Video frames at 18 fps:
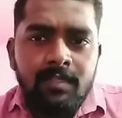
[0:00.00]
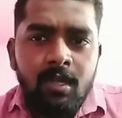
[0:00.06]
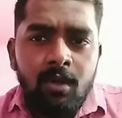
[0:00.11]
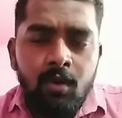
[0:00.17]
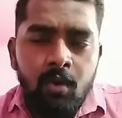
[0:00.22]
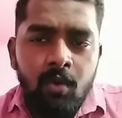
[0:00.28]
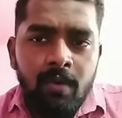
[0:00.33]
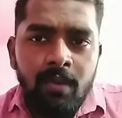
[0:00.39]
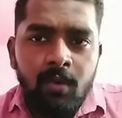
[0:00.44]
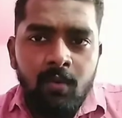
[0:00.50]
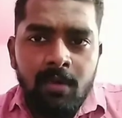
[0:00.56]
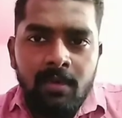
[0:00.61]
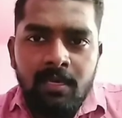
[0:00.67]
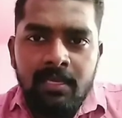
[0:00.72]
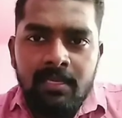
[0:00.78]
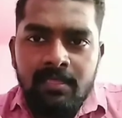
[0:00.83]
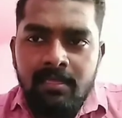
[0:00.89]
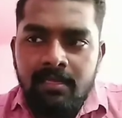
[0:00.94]
Knowing
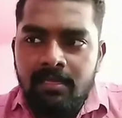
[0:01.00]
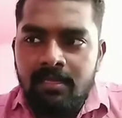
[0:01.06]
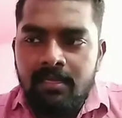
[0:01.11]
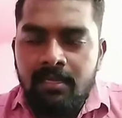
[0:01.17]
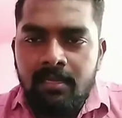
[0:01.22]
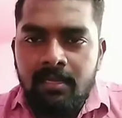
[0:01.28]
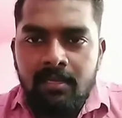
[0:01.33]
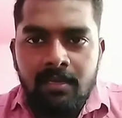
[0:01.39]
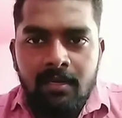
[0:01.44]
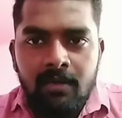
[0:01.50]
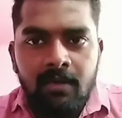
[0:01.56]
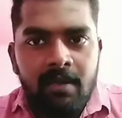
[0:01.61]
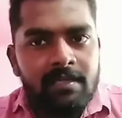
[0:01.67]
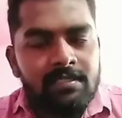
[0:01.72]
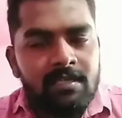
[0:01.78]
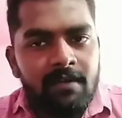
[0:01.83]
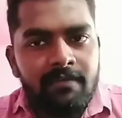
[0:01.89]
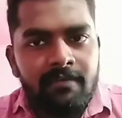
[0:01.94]
only the
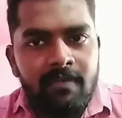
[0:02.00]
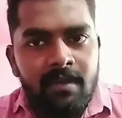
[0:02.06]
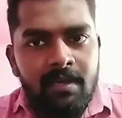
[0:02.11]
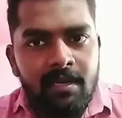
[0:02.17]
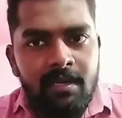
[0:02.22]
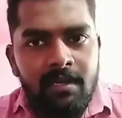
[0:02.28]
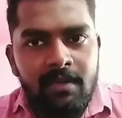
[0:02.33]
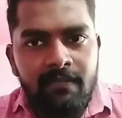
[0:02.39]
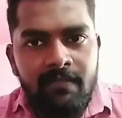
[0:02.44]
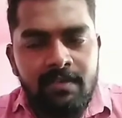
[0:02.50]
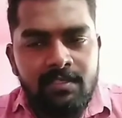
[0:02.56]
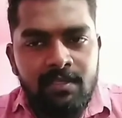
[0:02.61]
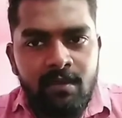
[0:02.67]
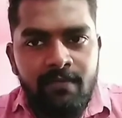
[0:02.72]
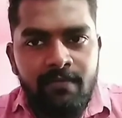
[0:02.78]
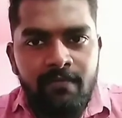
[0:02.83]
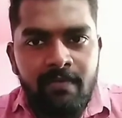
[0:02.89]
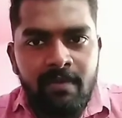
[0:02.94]
AutoCAD software and Revit
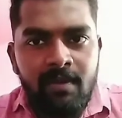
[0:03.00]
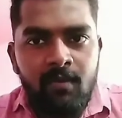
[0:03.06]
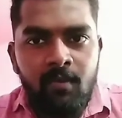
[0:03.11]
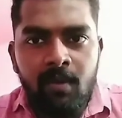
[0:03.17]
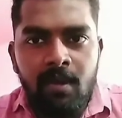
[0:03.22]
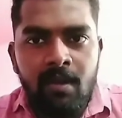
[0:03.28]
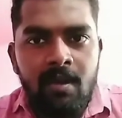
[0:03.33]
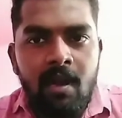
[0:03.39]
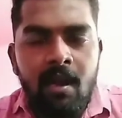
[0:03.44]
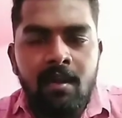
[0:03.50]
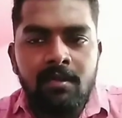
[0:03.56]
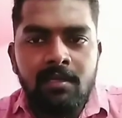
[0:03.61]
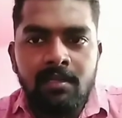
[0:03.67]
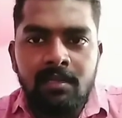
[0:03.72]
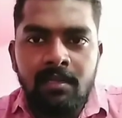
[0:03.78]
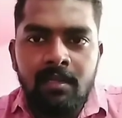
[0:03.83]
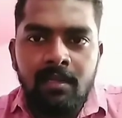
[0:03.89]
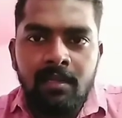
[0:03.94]
software will not
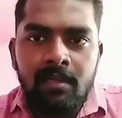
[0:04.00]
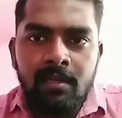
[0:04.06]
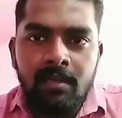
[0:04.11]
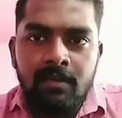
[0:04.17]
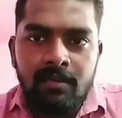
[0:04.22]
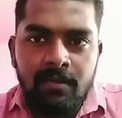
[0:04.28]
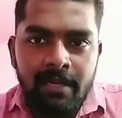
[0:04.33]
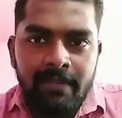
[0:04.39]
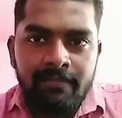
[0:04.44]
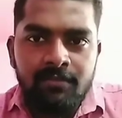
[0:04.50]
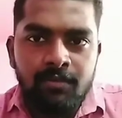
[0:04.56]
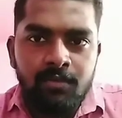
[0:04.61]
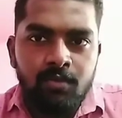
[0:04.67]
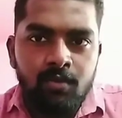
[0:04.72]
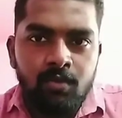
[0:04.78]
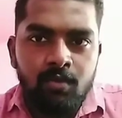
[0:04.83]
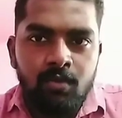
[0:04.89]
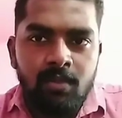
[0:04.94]
drive
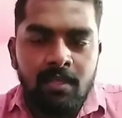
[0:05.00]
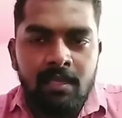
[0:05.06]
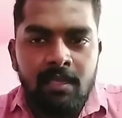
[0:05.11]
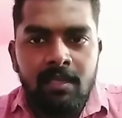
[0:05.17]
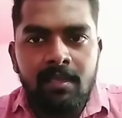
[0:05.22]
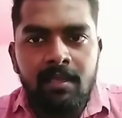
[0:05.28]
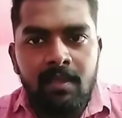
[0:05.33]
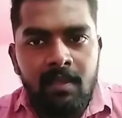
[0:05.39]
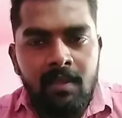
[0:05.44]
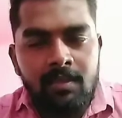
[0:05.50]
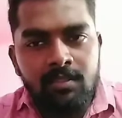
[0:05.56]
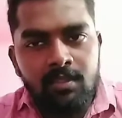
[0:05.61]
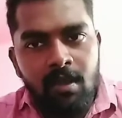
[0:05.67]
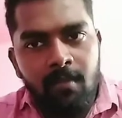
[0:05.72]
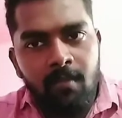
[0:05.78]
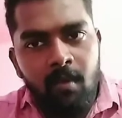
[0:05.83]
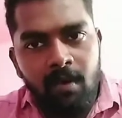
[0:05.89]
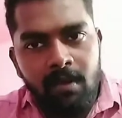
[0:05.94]
you to the
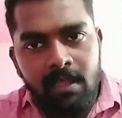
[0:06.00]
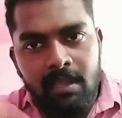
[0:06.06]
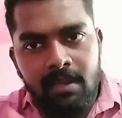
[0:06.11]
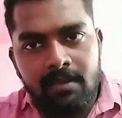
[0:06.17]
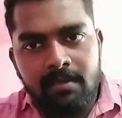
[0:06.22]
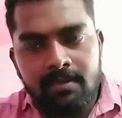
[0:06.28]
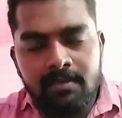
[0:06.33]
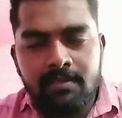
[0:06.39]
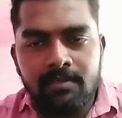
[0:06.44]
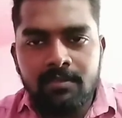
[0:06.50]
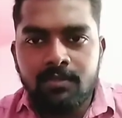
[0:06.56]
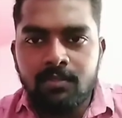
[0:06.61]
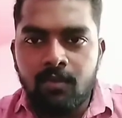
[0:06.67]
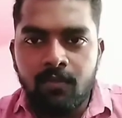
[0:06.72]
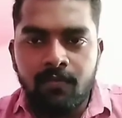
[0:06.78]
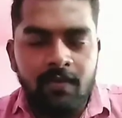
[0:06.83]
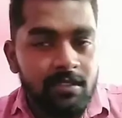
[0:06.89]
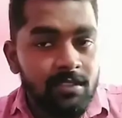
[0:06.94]
job market. So
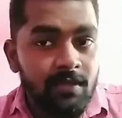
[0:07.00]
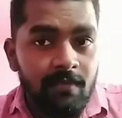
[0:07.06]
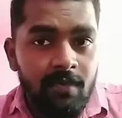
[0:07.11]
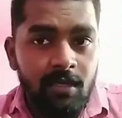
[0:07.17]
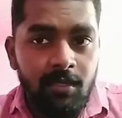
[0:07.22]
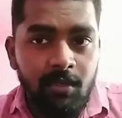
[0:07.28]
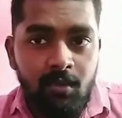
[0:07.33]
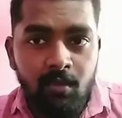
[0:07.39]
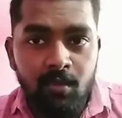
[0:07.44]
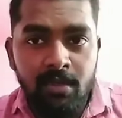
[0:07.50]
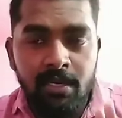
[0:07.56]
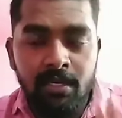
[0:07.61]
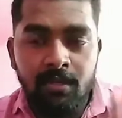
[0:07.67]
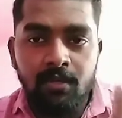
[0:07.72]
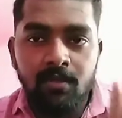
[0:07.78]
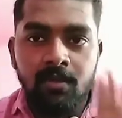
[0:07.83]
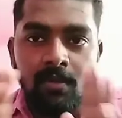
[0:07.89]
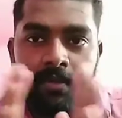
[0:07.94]
first of all, you need
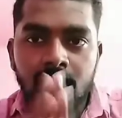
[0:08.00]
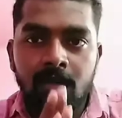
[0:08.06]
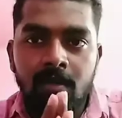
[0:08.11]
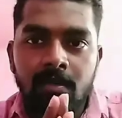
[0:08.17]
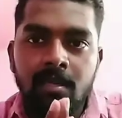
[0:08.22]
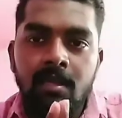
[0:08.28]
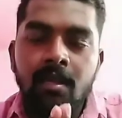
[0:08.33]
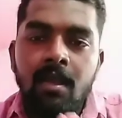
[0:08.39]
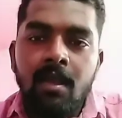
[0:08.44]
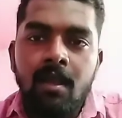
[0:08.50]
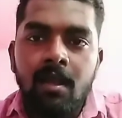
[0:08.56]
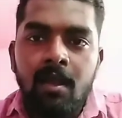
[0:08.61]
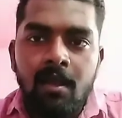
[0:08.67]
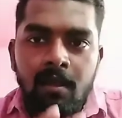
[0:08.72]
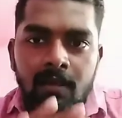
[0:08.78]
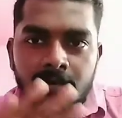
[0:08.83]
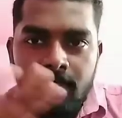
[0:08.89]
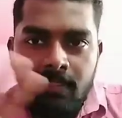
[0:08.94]
to learn
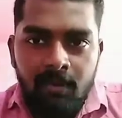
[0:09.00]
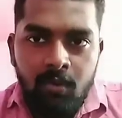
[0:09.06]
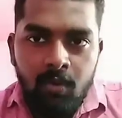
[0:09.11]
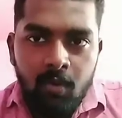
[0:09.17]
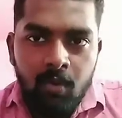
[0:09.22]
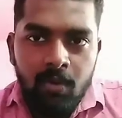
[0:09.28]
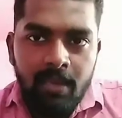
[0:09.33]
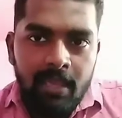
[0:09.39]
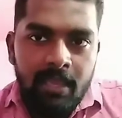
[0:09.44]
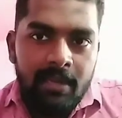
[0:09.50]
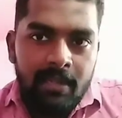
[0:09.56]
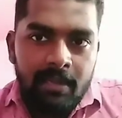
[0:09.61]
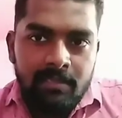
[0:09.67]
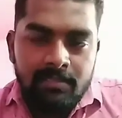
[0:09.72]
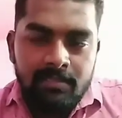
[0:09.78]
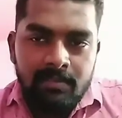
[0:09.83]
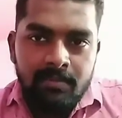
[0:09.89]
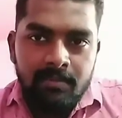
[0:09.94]
the core
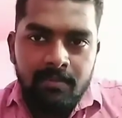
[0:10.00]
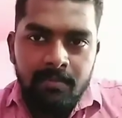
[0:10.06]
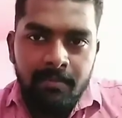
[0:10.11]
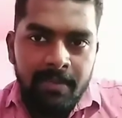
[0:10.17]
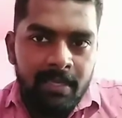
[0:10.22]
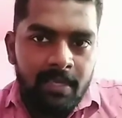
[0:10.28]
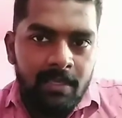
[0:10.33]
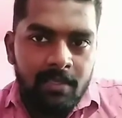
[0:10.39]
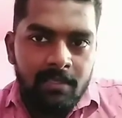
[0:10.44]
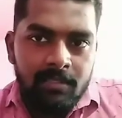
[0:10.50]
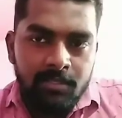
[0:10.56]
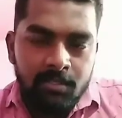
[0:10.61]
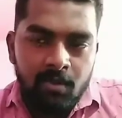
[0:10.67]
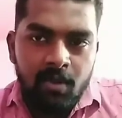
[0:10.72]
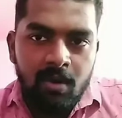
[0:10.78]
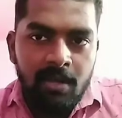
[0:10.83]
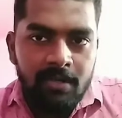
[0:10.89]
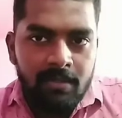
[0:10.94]
areas. Be
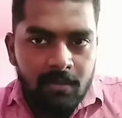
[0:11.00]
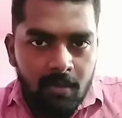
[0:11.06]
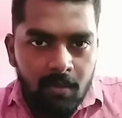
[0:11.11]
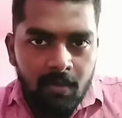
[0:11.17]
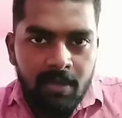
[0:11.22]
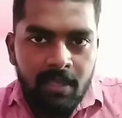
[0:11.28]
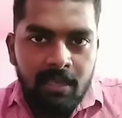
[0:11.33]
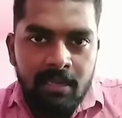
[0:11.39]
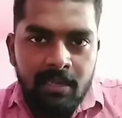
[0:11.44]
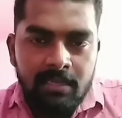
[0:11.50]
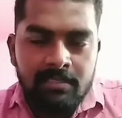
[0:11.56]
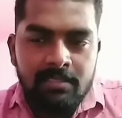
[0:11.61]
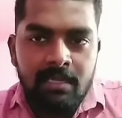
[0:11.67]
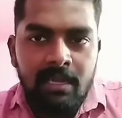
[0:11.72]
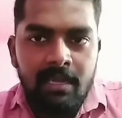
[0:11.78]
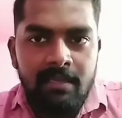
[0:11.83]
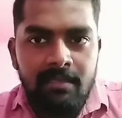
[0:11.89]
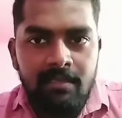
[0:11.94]
strong in core areas
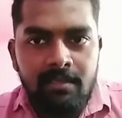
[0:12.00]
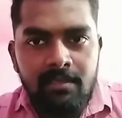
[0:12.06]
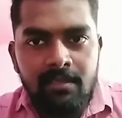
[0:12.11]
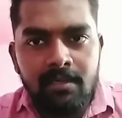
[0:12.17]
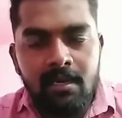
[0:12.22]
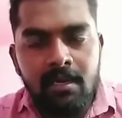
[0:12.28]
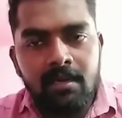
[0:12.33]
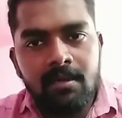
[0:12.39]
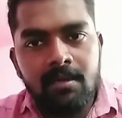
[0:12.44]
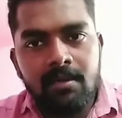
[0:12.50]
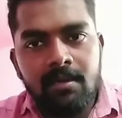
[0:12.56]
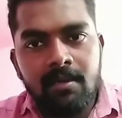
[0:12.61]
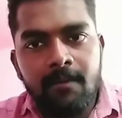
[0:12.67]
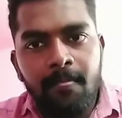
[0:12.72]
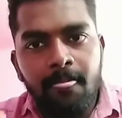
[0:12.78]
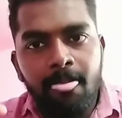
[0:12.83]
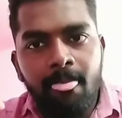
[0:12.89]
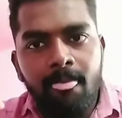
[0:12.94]
and then learn
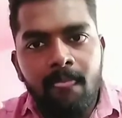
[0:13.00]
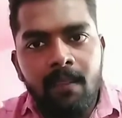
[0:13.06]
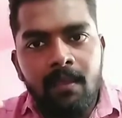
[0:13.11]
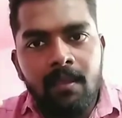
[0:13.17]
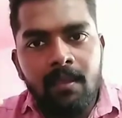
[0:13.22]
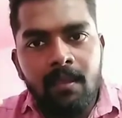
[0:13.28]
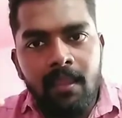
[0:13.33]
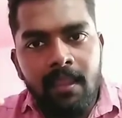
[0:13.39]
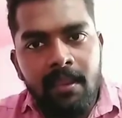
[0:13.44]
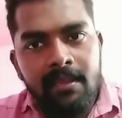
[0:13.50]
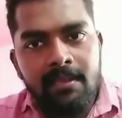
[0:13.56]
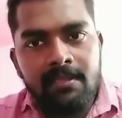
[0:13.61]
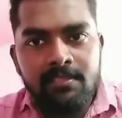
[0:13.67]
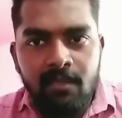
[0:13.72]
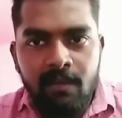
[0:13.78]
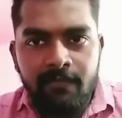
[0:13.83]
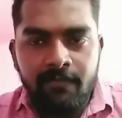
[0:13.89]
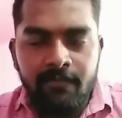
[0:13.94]
any
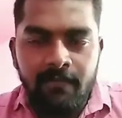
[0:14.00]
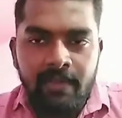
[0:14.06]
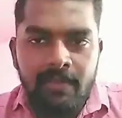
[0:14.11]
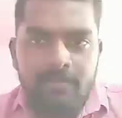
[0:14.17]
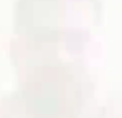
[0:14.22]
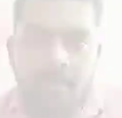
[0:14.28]
software.